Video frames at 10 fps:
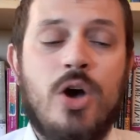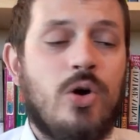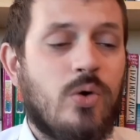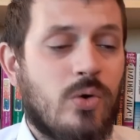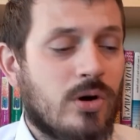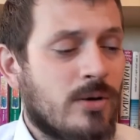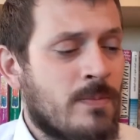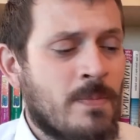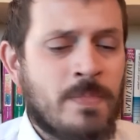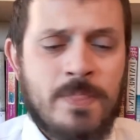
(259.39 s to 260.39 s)
Or,
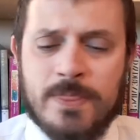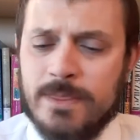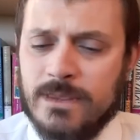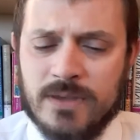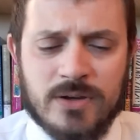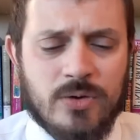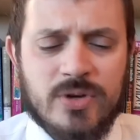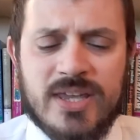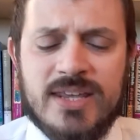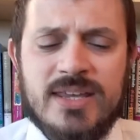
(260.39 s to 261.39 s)

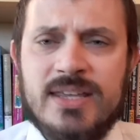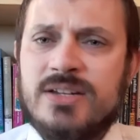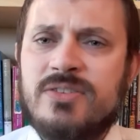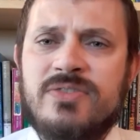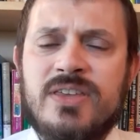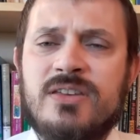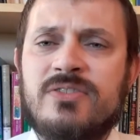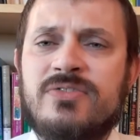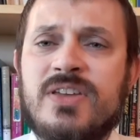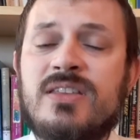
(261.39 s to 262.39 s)
getting into the feeling
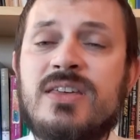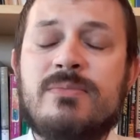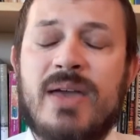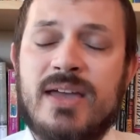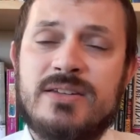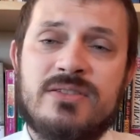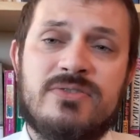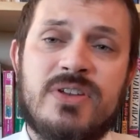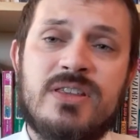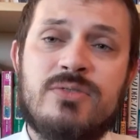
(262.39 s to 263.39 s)
of feeling abandoned,
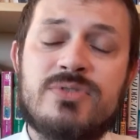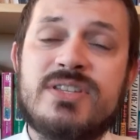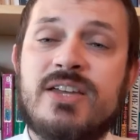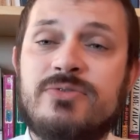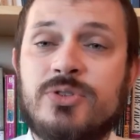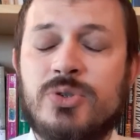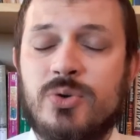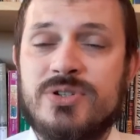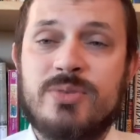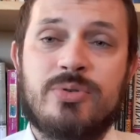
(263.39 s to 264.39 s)
feeling resentful
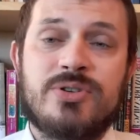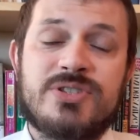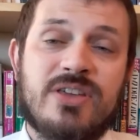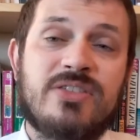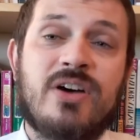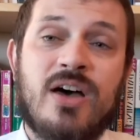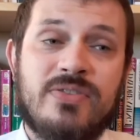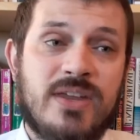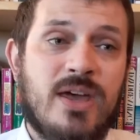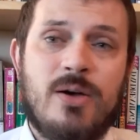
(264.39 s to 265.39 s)
towards the person you thought
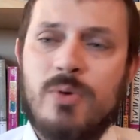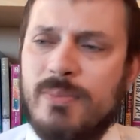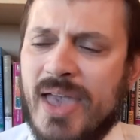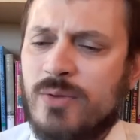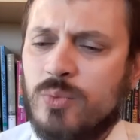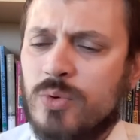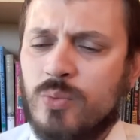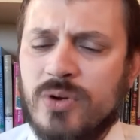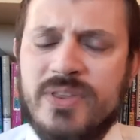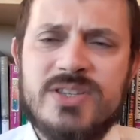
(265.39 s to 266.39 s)
that, well, man,
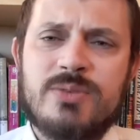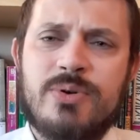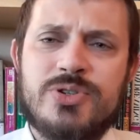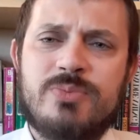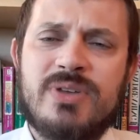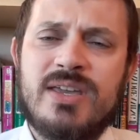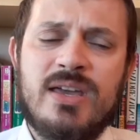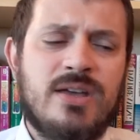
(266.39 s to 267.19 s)
weren't they supposed to be